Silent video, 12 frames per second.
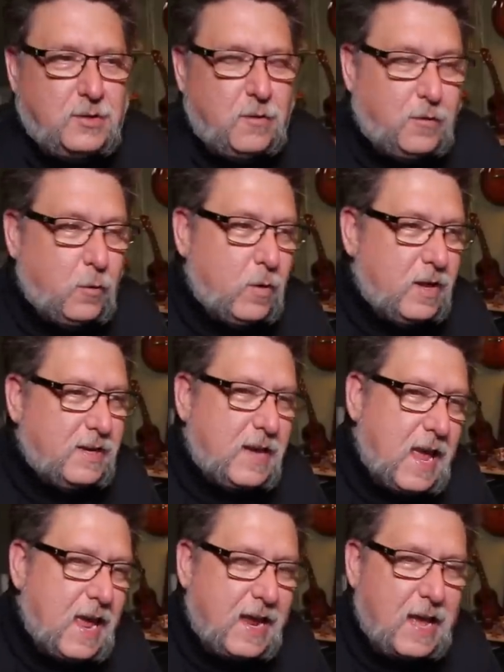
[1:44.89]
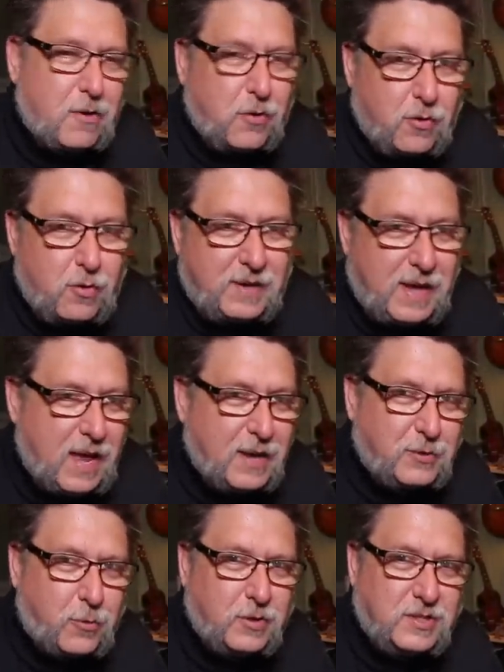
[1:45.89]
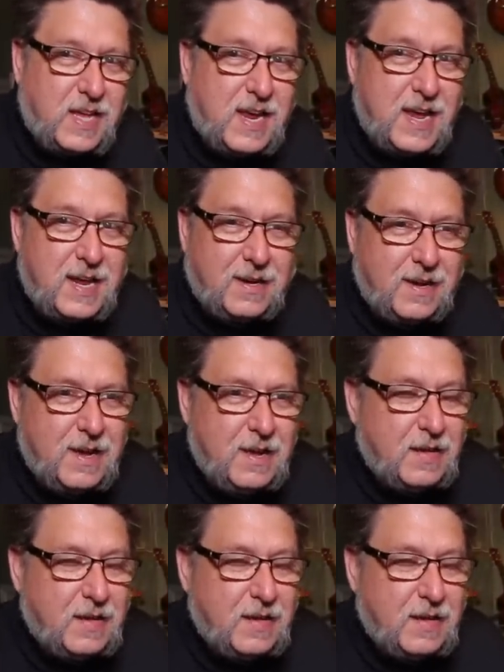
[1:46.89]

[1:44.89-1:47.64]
So if you're willing to hang out kind of towards the end,